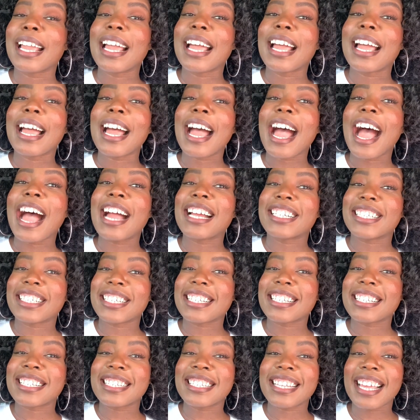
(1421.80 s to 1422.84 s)
I
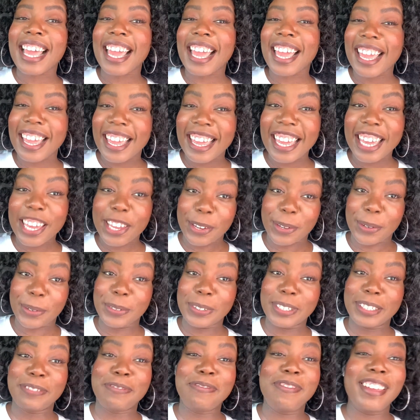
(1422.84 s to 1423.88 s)
just say ew,
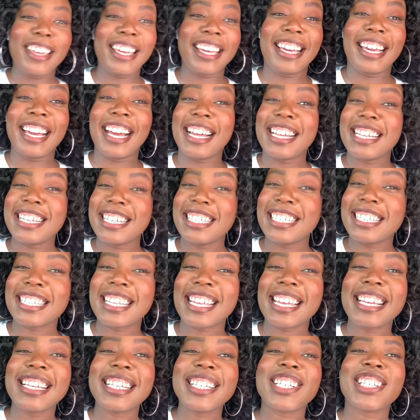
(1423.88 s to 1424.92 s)
because
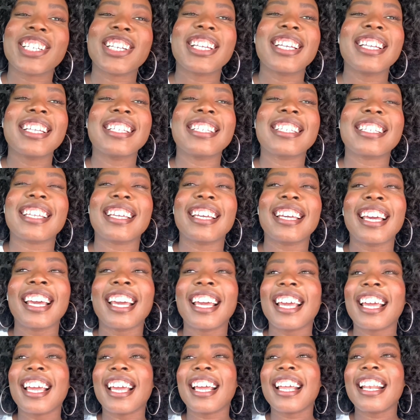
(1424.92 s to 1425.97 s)
it's just
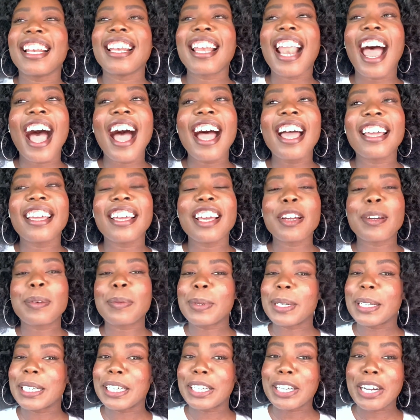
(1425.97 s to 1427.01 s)
not a
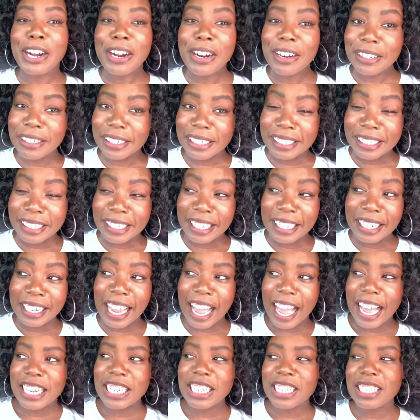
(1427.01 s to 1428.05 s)
pretty car. Like,
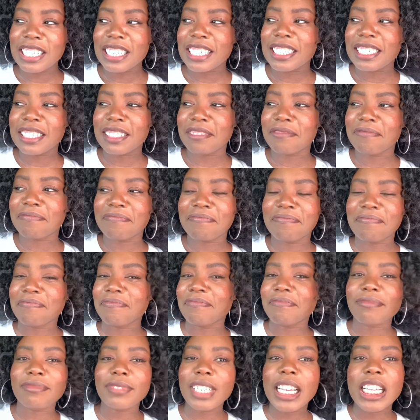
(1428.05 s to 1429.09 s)
it's
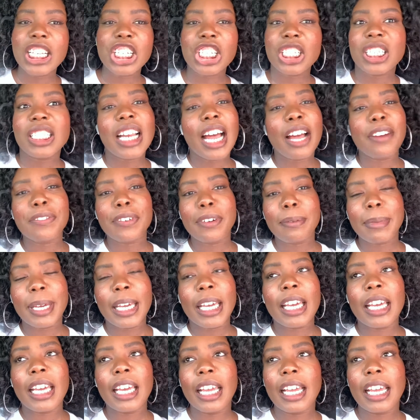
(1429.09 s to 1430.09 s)
just not for me.